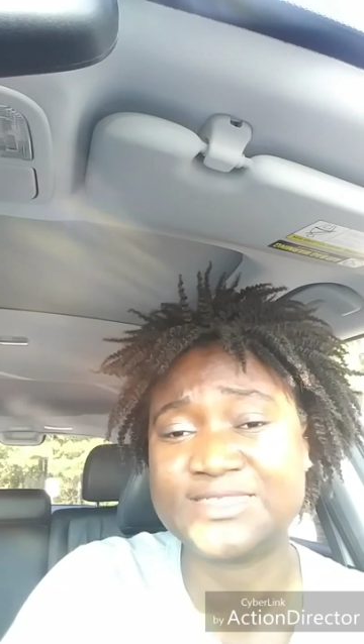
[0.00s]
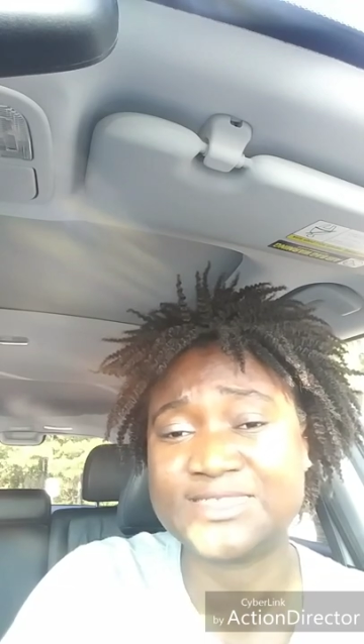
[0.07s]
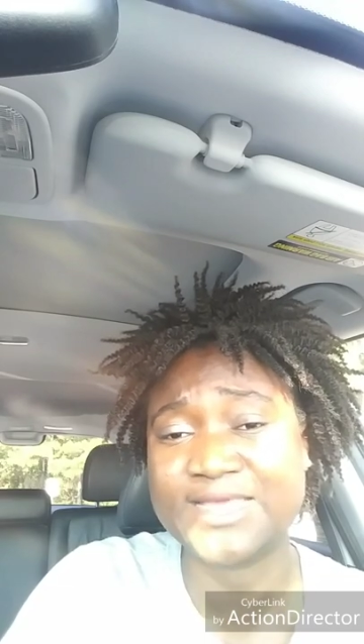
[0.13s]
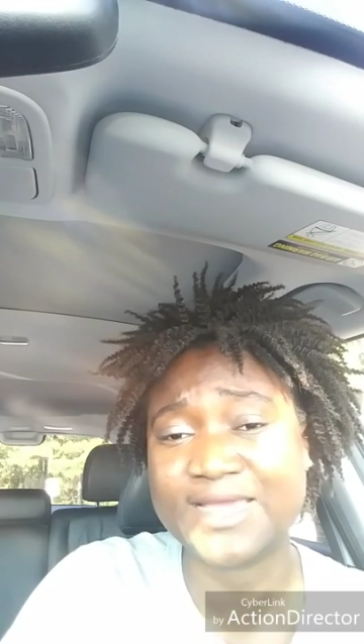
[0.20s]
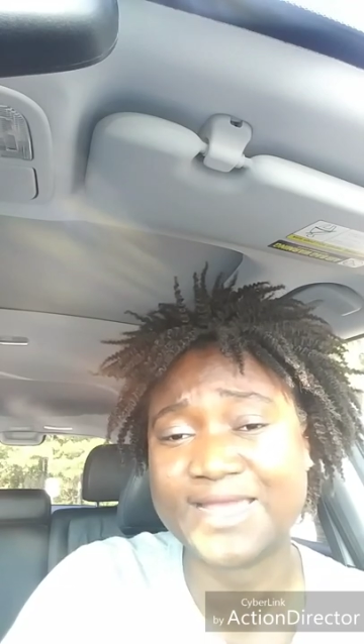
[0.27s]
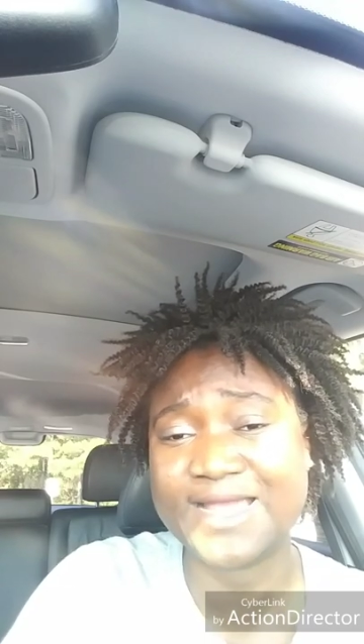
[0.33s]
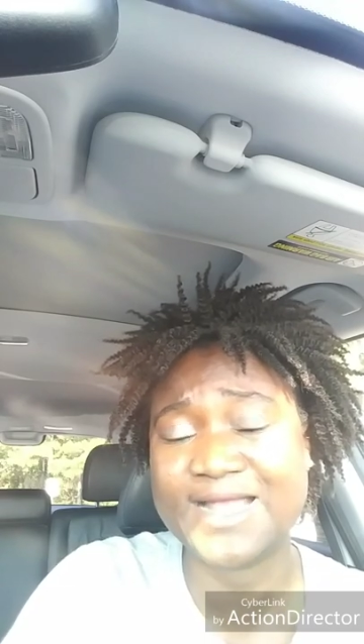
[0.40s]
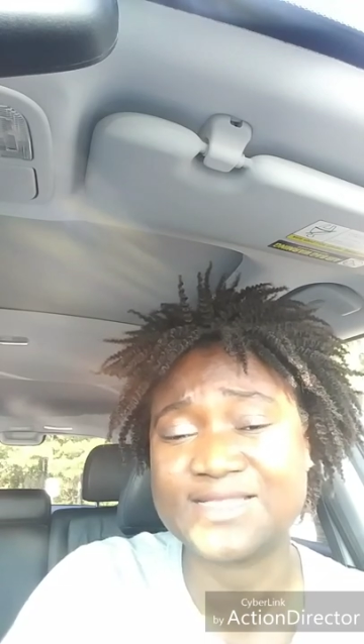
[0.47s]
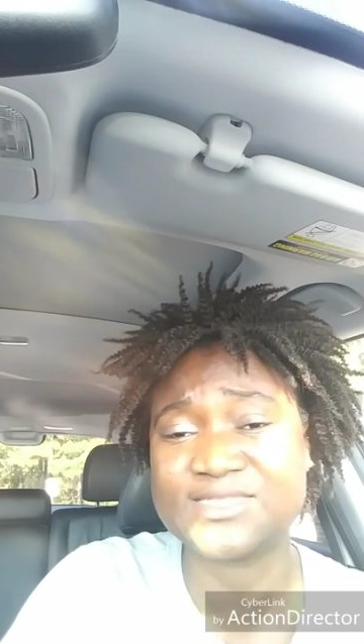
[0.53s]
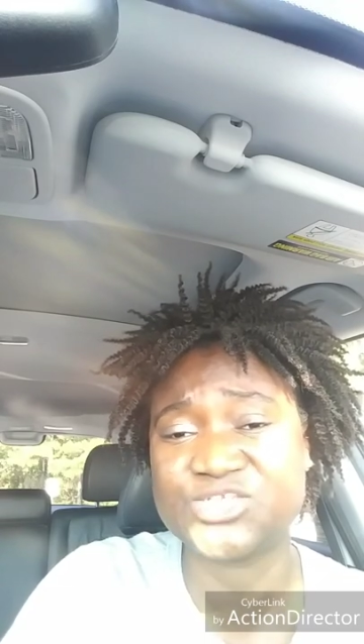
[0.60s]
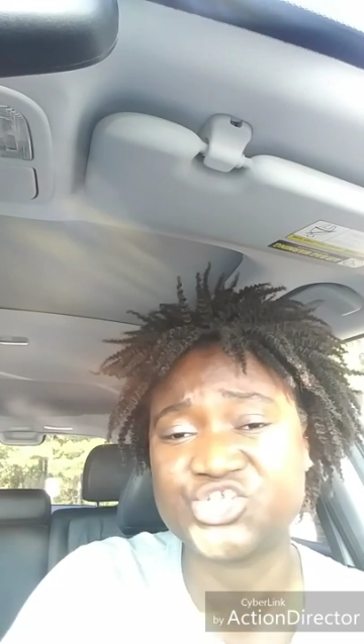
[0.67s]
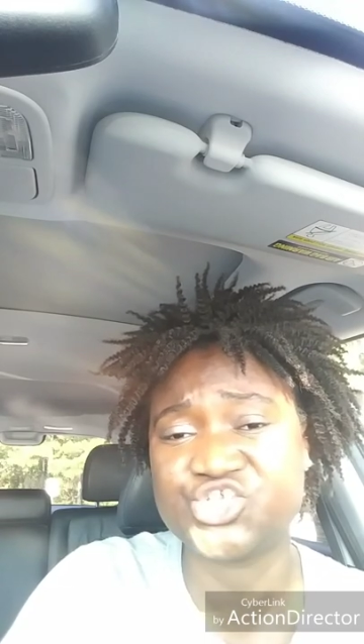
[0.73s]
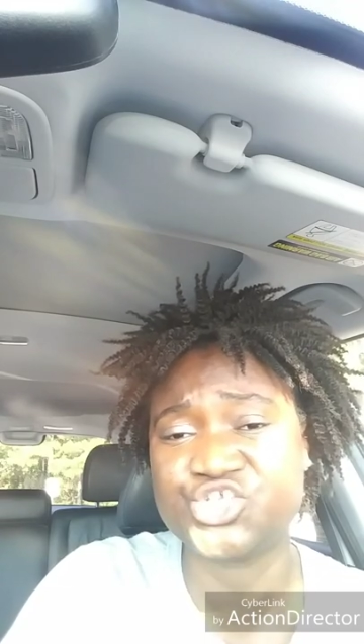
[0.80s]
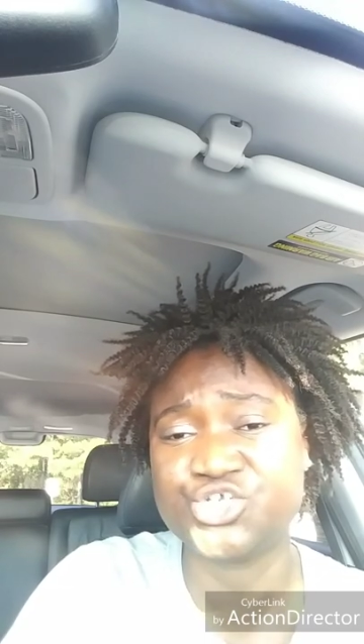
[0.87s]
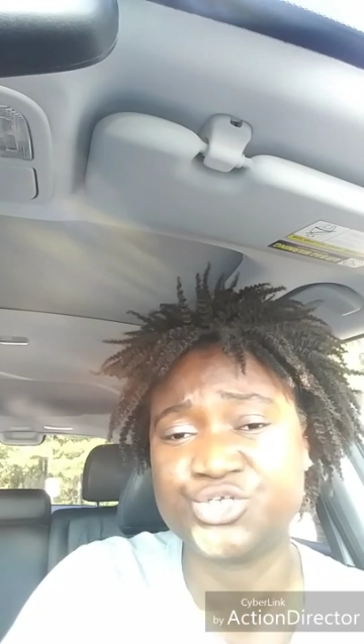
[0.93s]
tech as
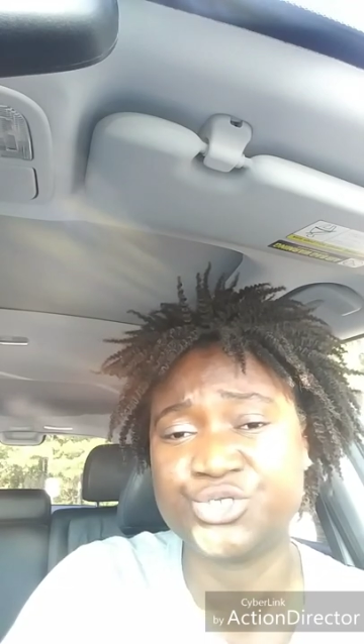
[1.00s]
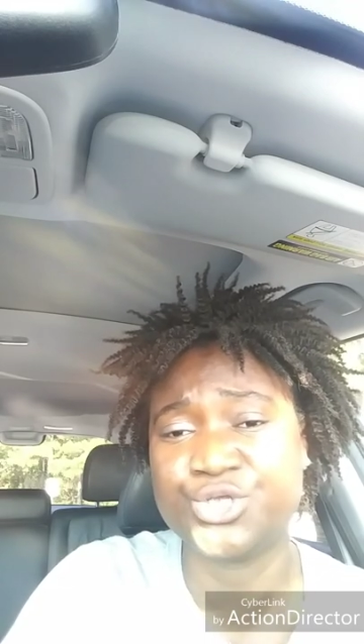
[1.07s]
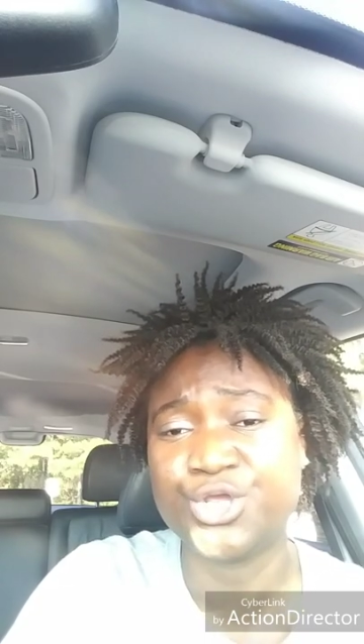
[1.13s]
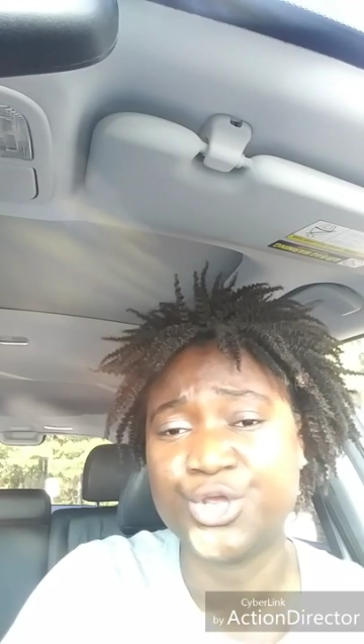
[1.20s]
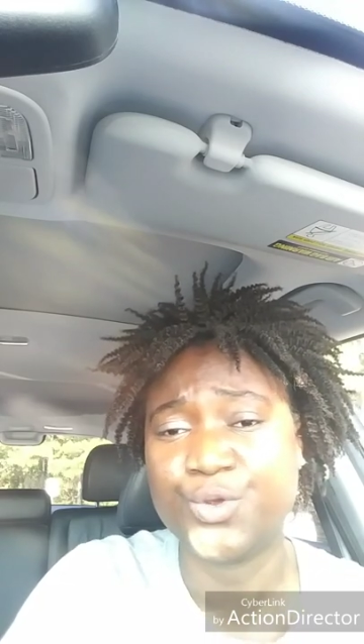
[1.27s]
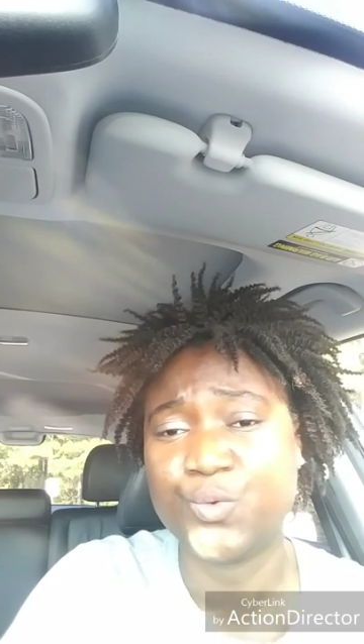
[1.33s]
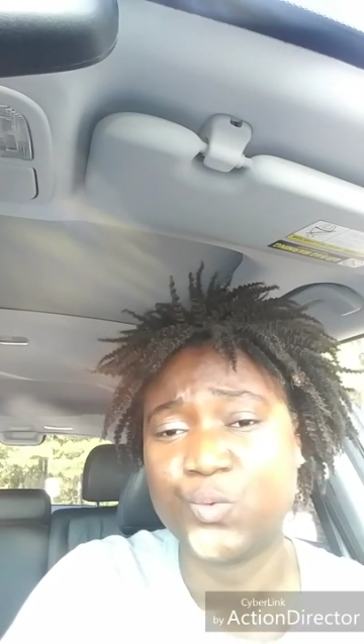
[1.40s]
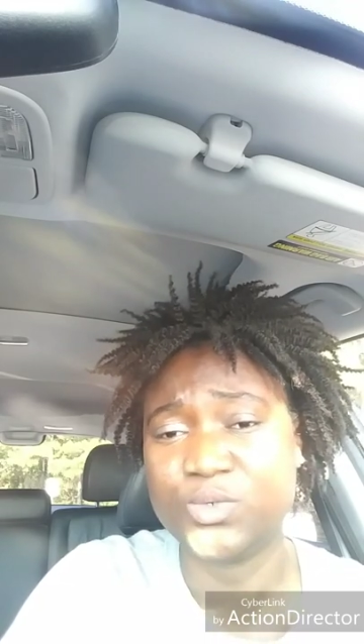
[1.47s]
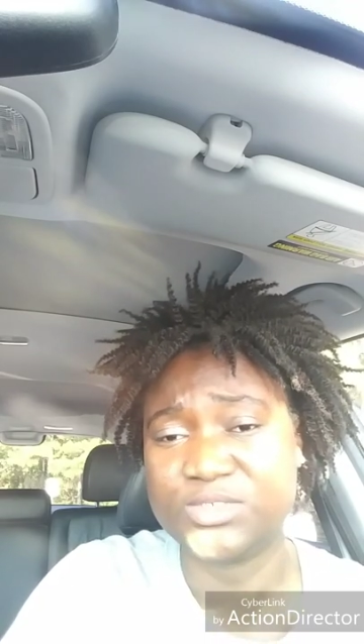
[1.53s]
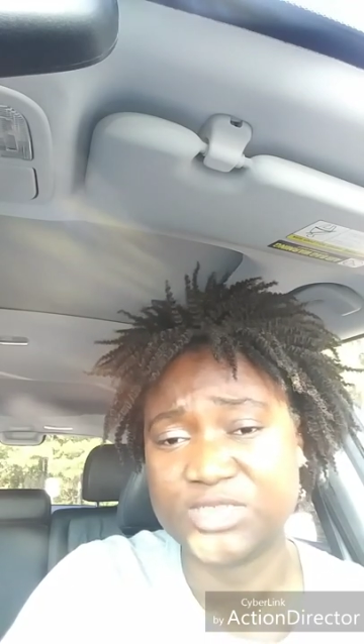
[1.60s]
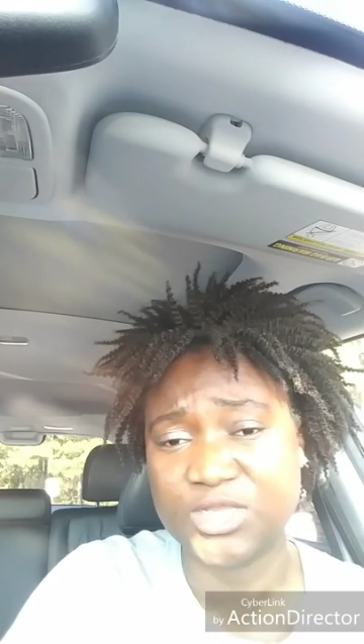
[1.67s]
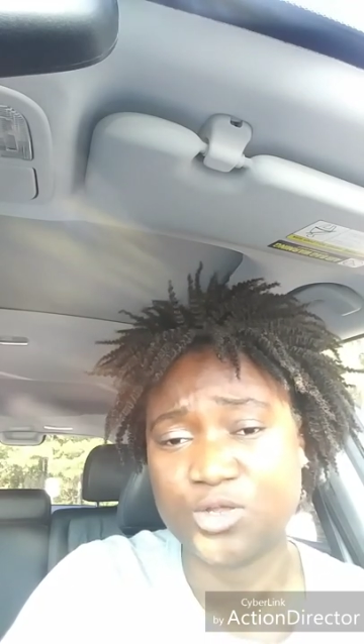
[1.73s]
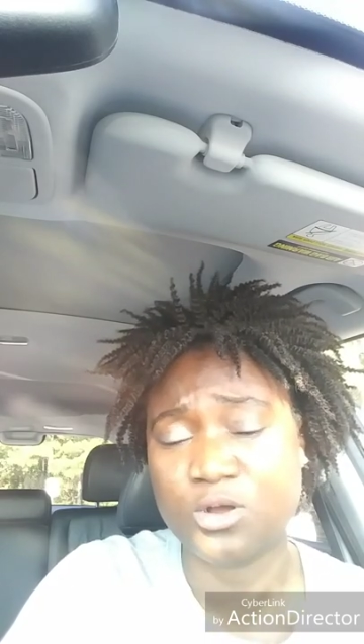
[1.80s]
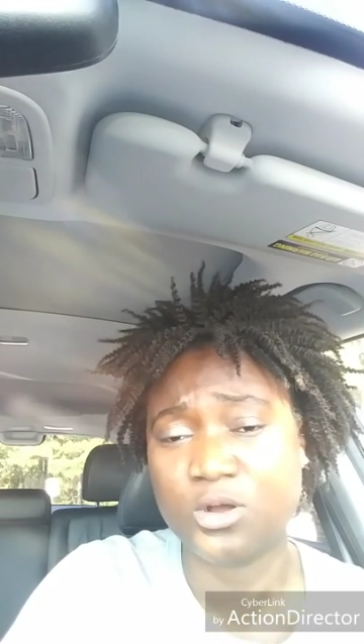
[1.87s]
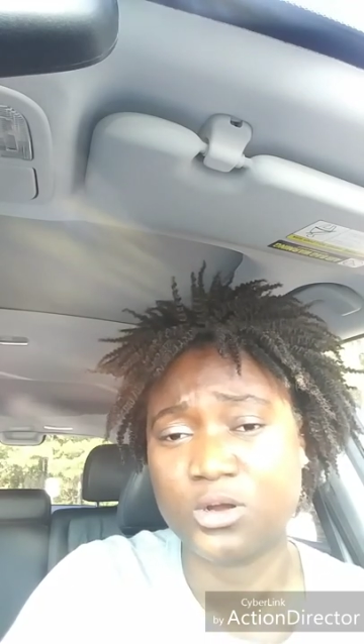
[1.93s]
she
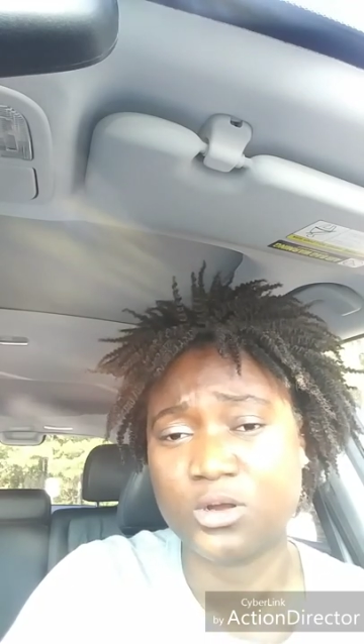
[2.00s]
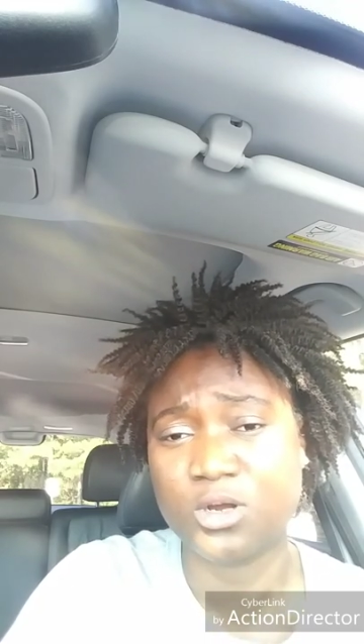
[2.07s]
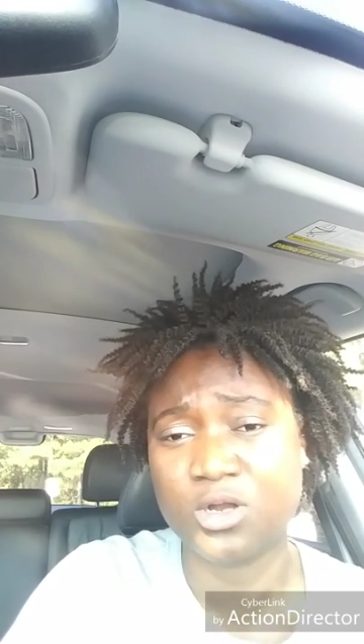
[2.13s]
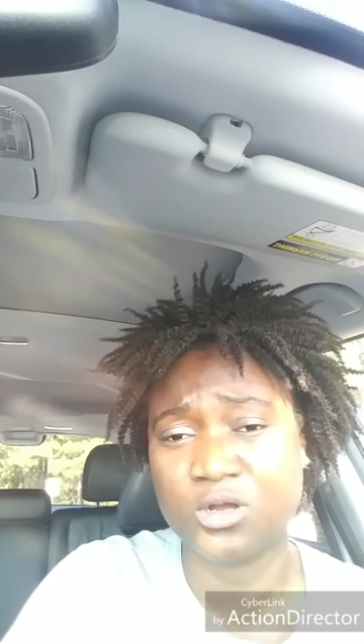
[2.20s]
did her